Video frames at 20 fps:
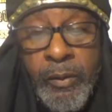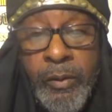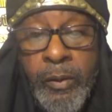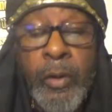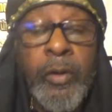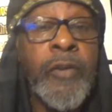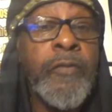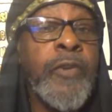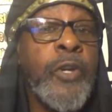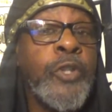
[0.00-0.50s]

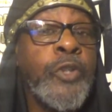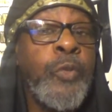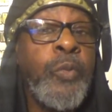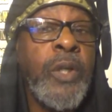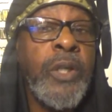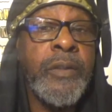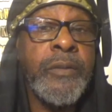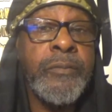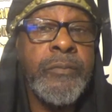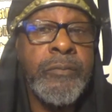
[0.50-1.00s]
Go to verse
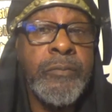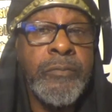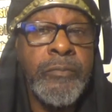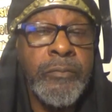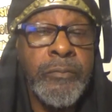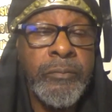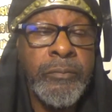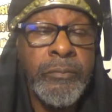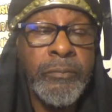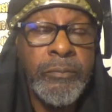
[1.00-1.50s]
1,
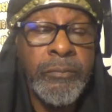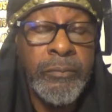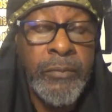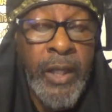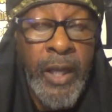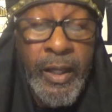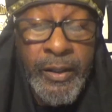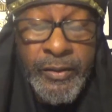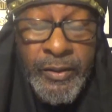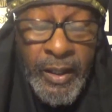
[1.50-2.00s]

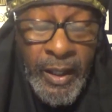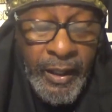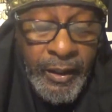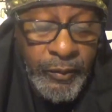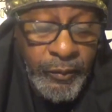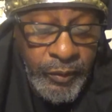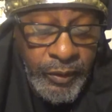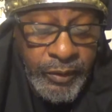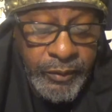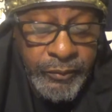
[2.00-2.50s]
Acts 9
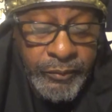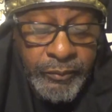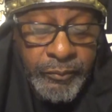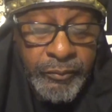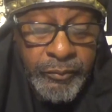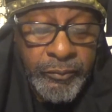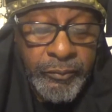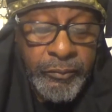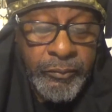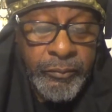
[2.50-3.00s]
and 1.
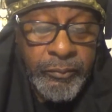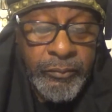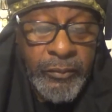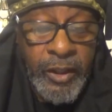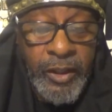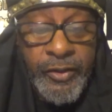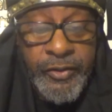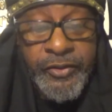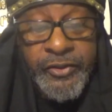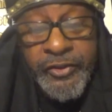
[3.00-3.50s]

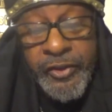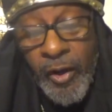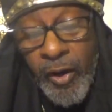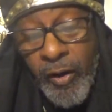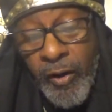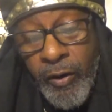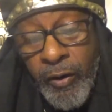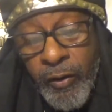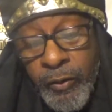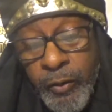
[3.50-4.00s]
And
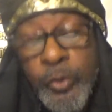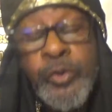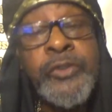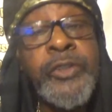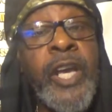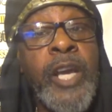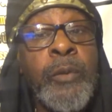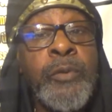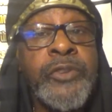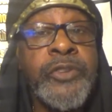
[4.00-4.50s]
Saul, whose
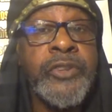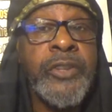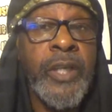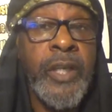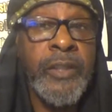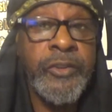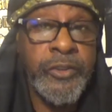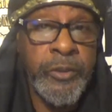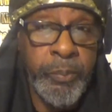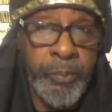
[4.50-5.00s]
name was
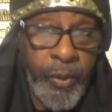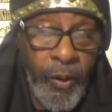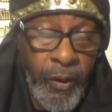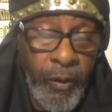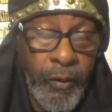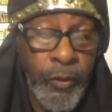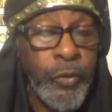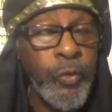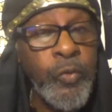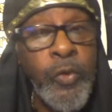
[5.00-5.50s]
changed to
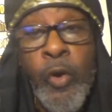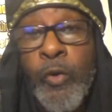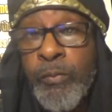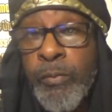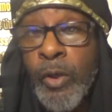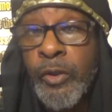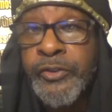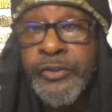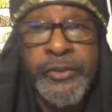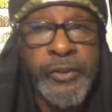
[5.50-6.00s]
Paul, who wrote
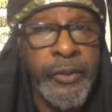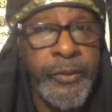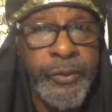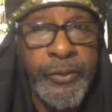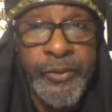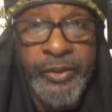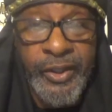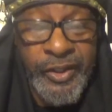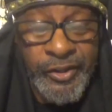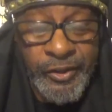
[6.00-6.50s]
most of the
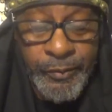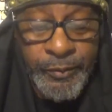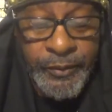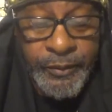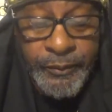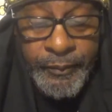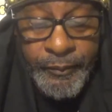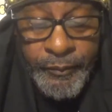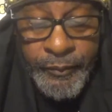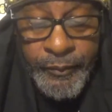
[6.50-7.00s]
New Testament,
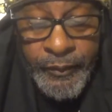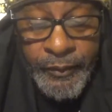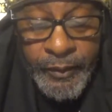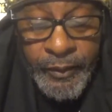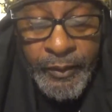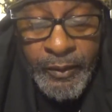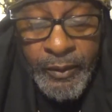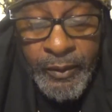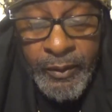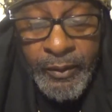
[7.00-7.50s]

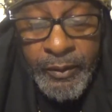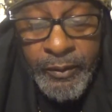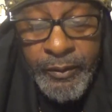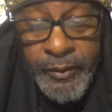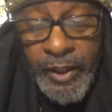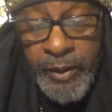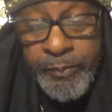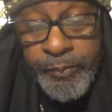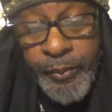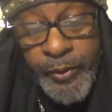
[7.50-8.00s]

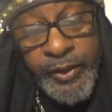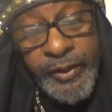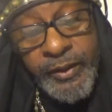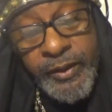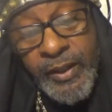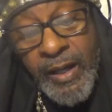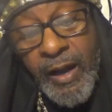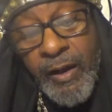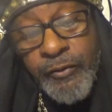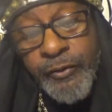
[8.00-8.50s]
yet
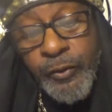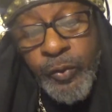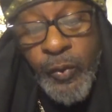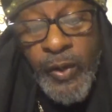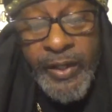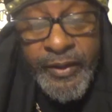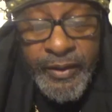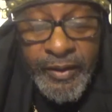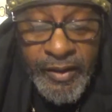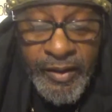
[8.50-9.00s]
breathing out
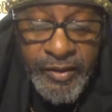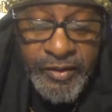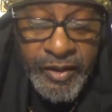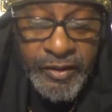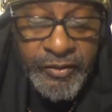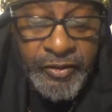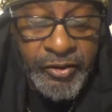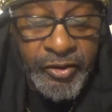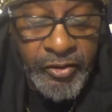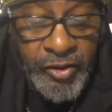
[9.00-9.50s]
threatenings
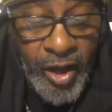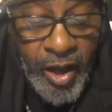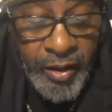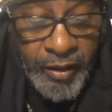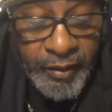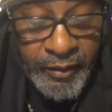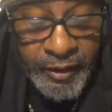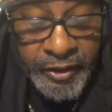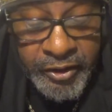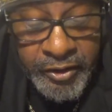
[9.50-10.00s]
and
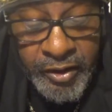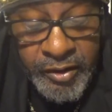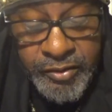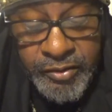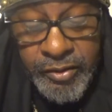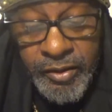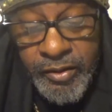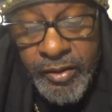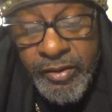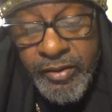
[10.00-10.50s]
slaughter
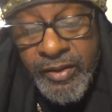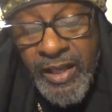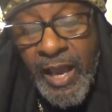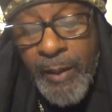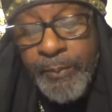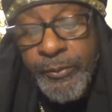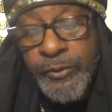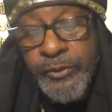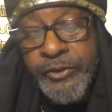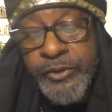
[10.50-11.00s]
against the
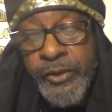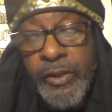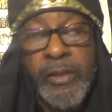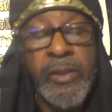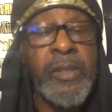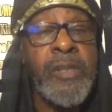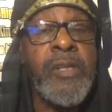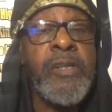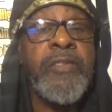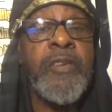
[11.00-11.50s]
disciples
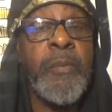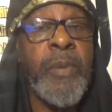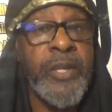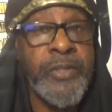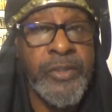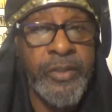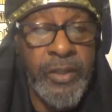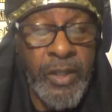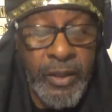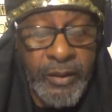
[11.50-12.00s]
of
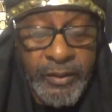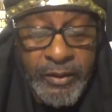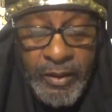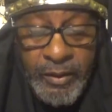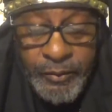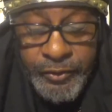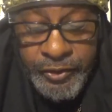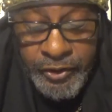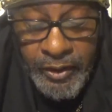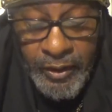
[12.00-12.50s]
Abashiach
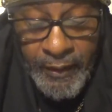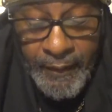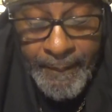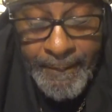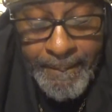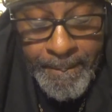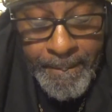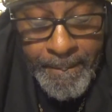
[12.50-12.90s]
Yahushua,